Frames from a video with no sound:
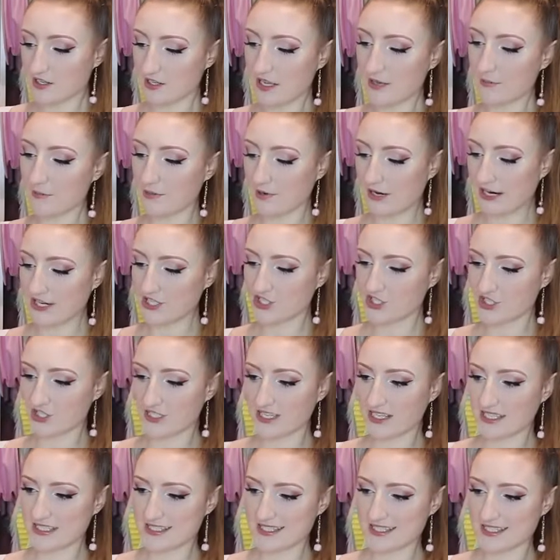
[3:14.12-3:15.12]

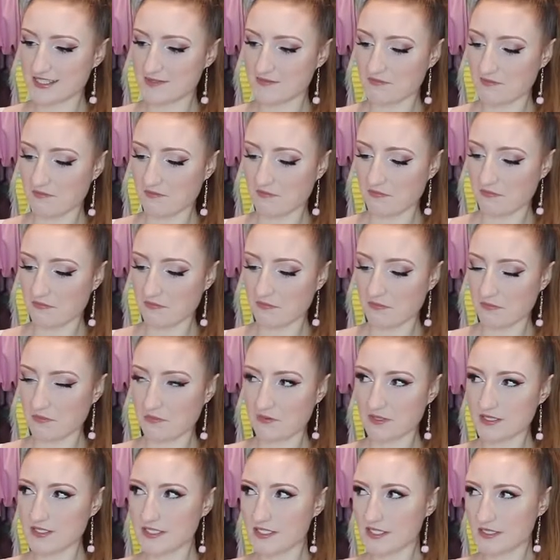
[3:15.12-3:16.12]
impression is
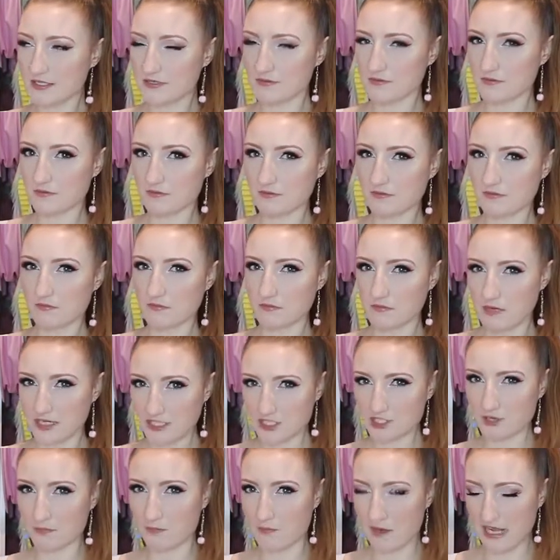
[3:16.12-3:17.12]
this is
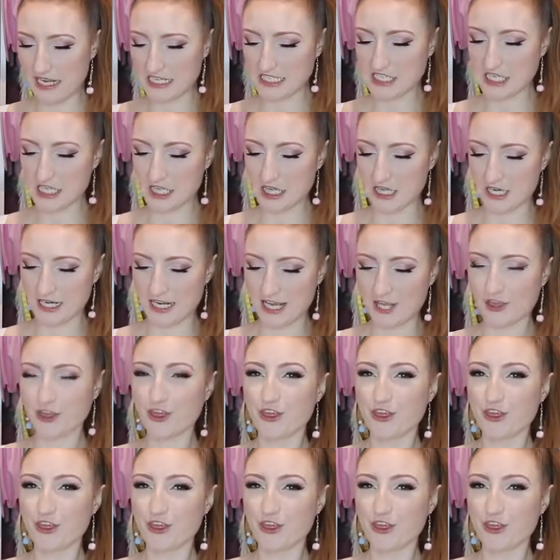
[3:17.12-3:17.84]
much better than I